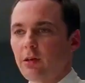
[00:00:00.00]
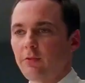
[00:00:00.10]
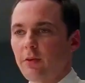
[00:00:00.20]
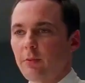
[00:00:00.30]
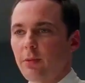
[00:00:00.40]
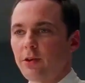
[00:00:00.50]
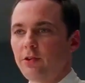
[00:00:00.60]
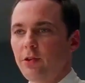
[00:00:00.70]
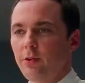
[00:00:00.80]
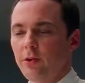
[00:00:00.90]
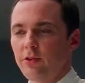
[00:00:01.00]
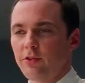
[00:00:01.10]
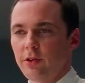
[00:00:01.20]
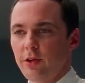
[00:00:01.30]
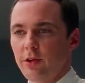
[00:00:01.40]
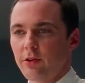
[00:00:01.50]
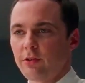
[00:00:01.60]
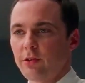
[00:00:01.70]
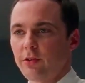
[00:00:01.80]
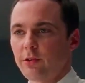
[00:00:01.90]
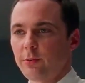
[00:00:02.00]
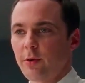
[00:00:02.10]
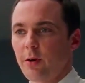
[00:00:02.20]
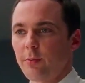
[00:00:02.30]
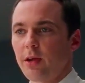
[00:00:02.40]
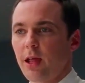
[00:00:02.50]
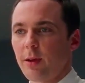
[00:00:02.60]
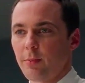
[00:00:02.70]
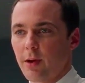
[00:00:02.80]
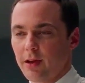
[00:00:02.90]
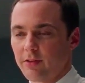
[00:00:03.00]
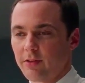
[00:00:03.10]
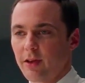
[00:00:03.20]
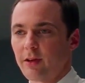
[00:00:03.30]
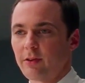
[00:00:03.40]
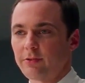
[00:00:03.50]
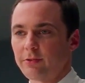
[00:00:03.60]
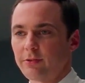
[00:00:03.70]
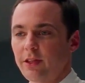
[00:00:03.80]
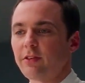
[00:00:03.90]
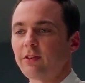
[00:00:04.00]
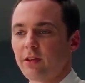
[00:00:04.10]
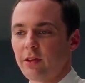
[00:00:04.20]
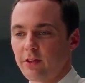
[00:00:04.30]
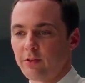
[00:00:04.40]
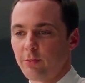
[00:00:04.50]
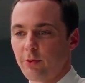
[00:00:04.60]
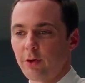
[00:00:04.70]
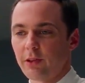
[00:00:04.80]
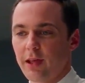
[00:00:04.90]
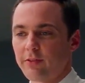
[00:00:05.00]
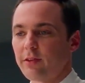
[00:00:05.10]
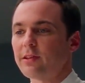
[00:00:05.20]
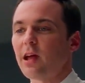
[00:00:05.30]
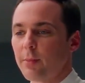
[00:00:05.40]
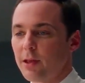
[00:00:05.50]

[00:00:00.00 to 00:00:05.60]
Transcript: But the superior told him not to take himself too seriously. "We have calculated this data.